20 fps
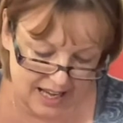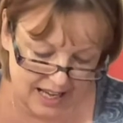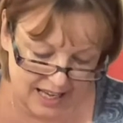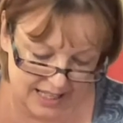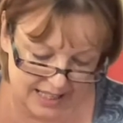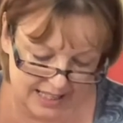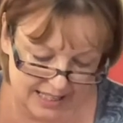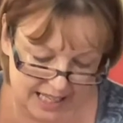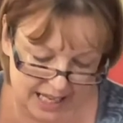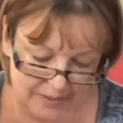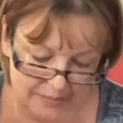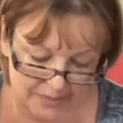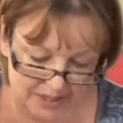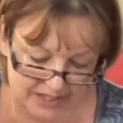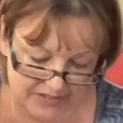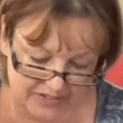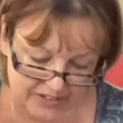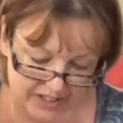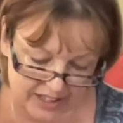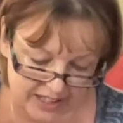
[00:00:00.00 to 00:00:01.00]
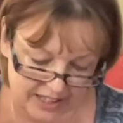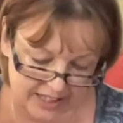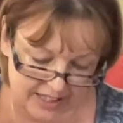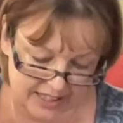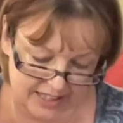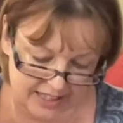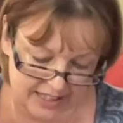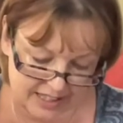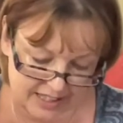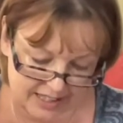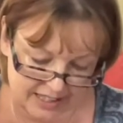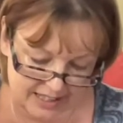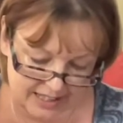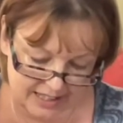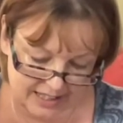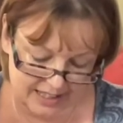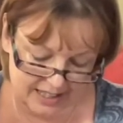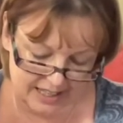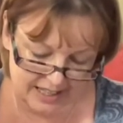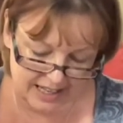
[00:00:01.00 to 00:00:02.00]
seams first,
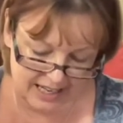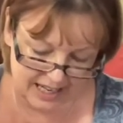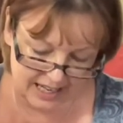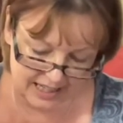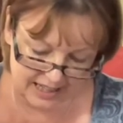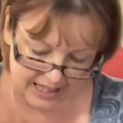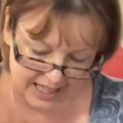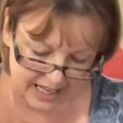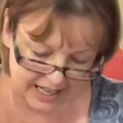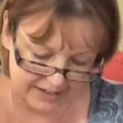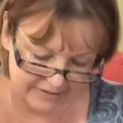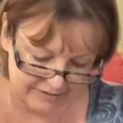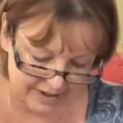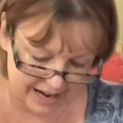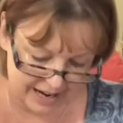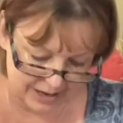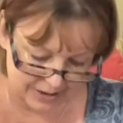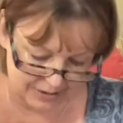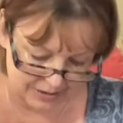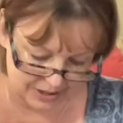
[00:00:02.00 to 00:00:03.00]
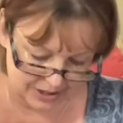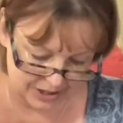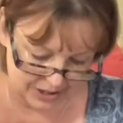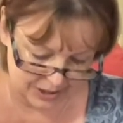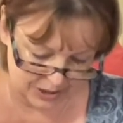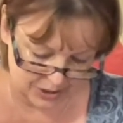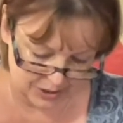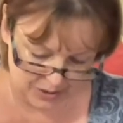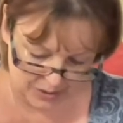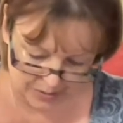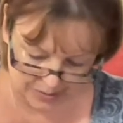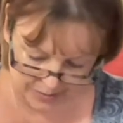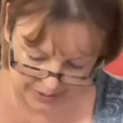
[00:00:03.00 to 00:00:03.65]
and then around the top